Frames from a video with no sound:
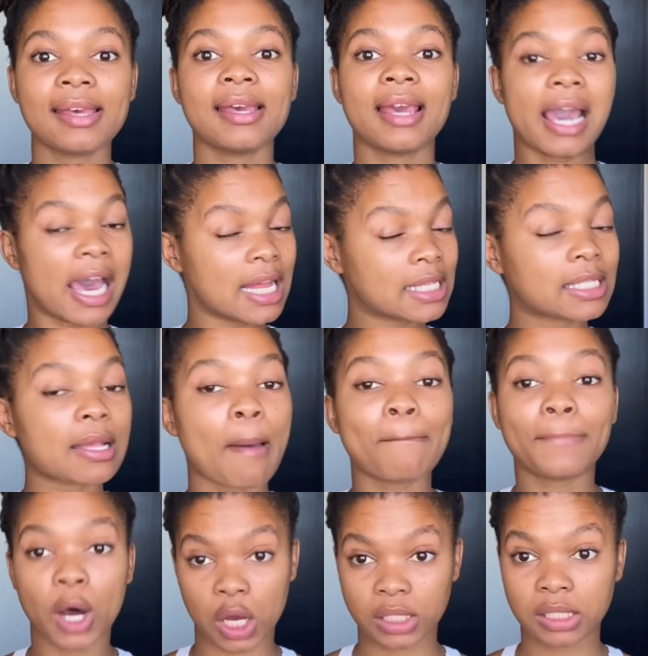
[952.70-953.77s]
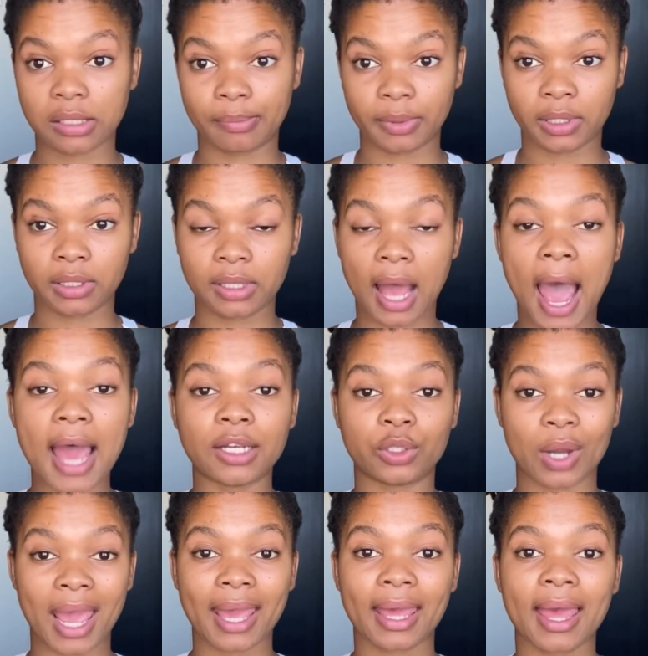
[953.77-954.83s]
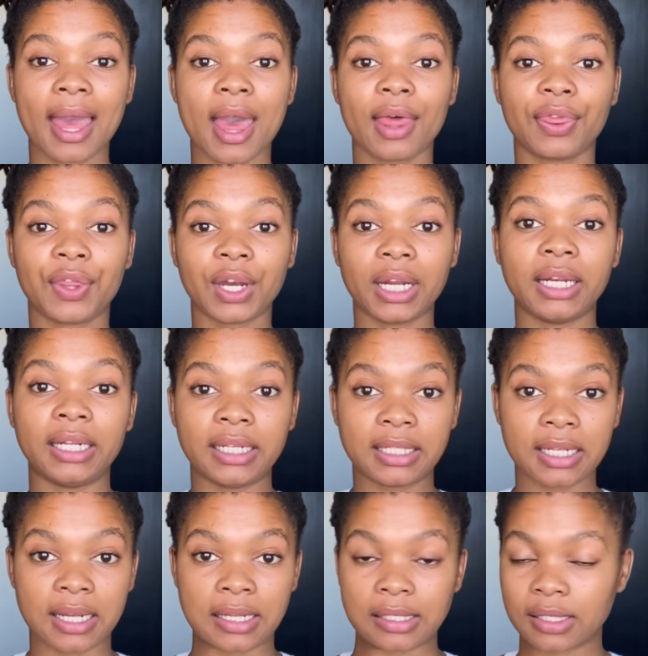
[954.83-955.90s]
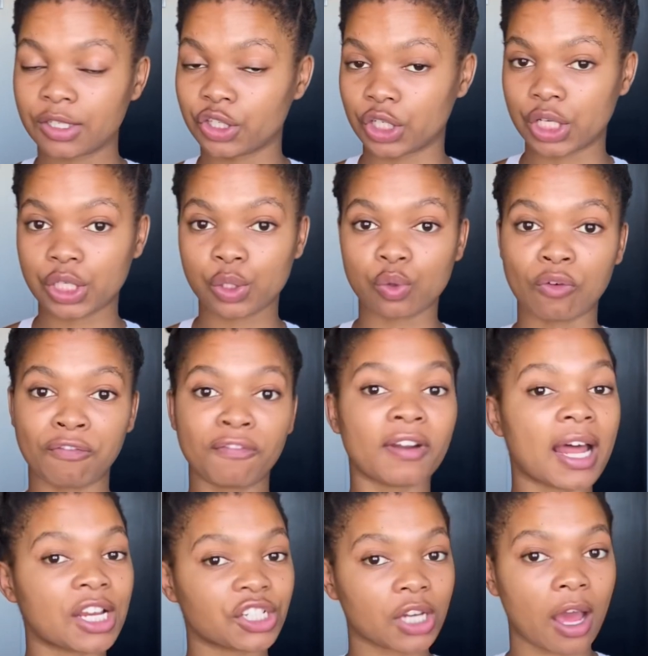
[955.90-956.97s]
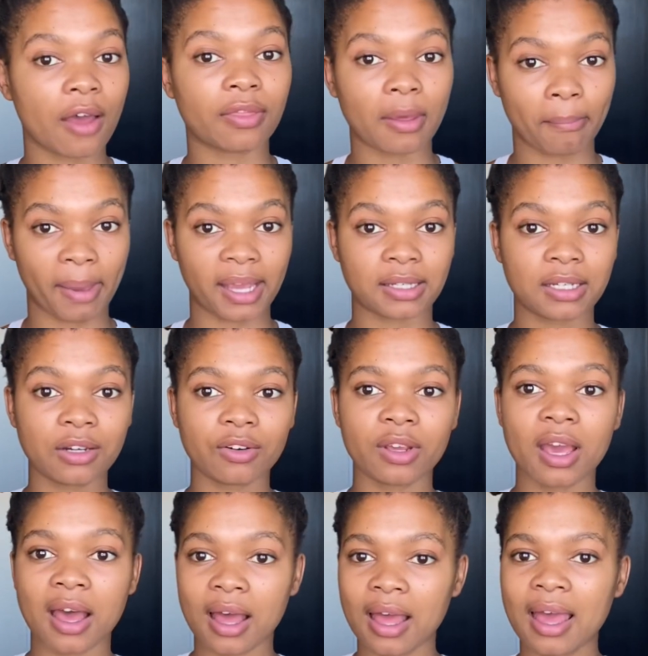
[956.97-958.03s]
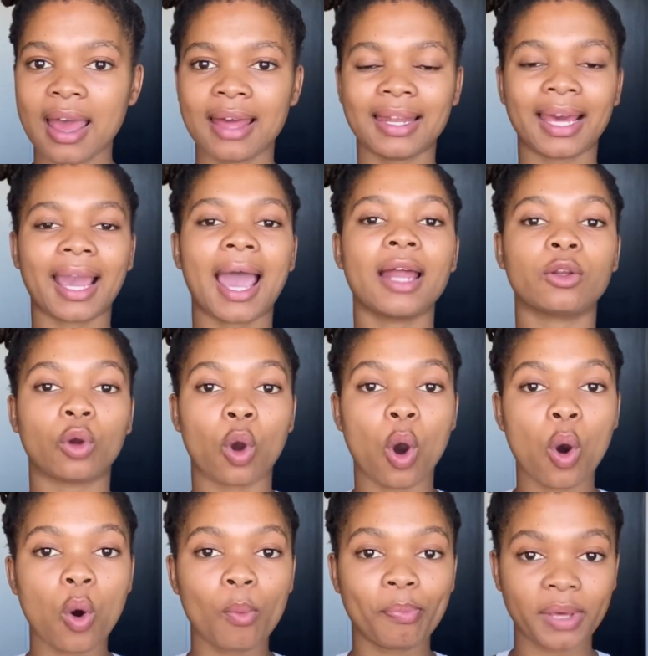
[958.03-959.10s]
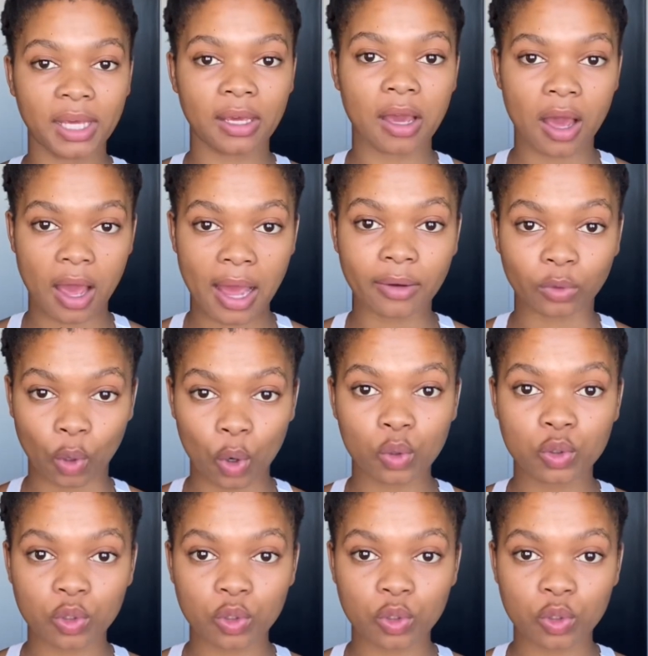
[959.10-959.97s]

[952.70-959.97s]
It's possible. I drank 3 liters just to flush out the bacteria. Like I'd go to